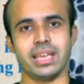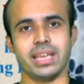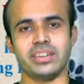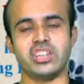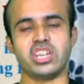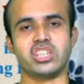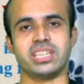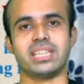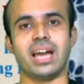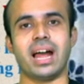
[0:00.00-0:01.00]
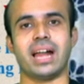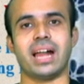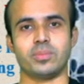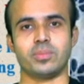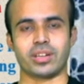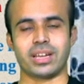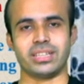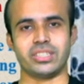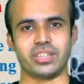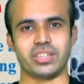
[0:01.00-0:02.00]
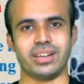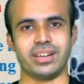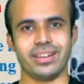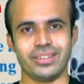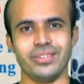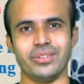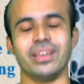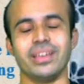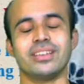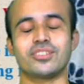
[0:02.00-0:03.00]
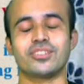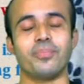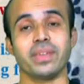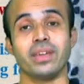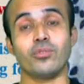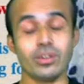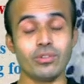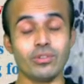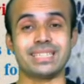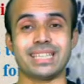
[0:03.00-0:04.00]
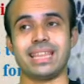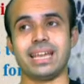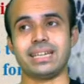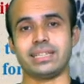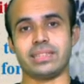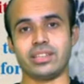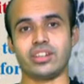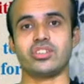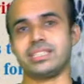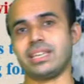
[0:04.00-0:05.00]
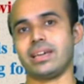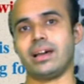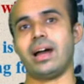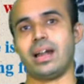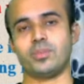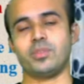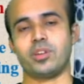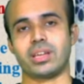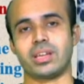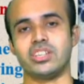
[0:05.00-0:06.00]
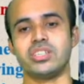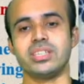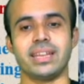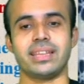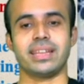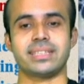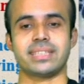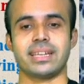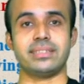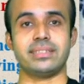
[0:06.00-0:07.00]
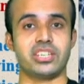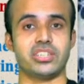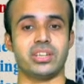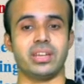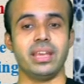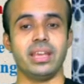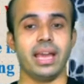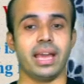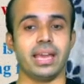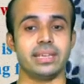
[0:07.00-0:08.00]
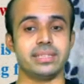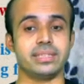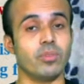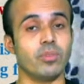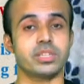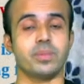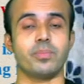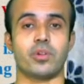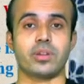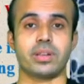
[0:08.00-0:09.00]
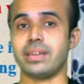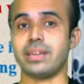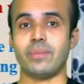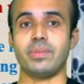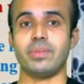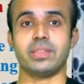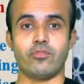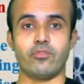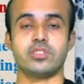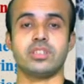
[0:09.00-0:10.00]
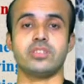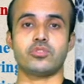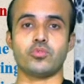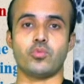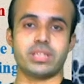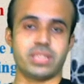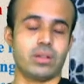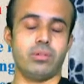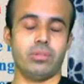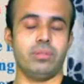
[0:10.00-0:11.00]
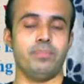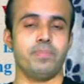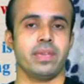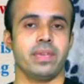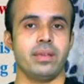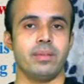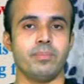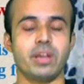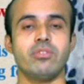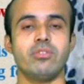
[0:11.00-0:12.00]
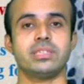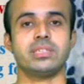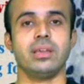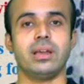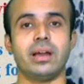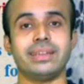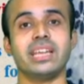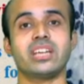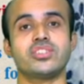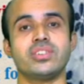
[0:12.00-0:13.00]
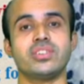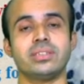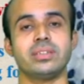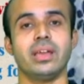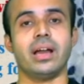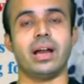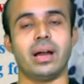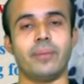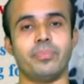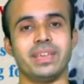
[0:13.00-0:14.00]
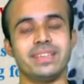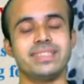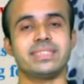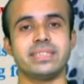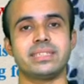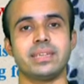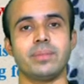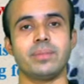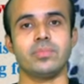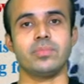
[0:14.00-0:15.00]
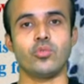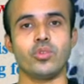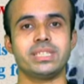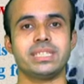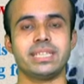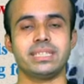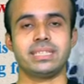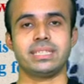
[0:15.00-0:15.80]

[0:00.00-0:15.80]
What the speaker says: direction is the heart of the organization? Do you know? So, we will say that direction is a heart of the organizations, and direction is the most important driving the forces toward the goal. Because direction is a system which is